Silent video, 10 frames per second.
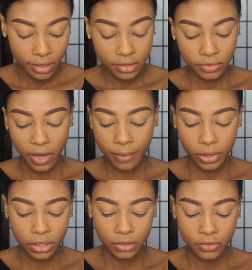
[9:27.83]
So I'm going
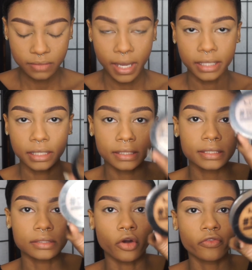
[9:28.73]
to use my
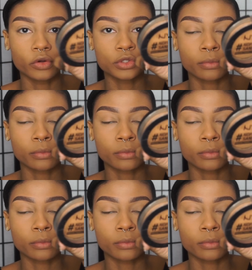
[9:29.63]
NYX No Filter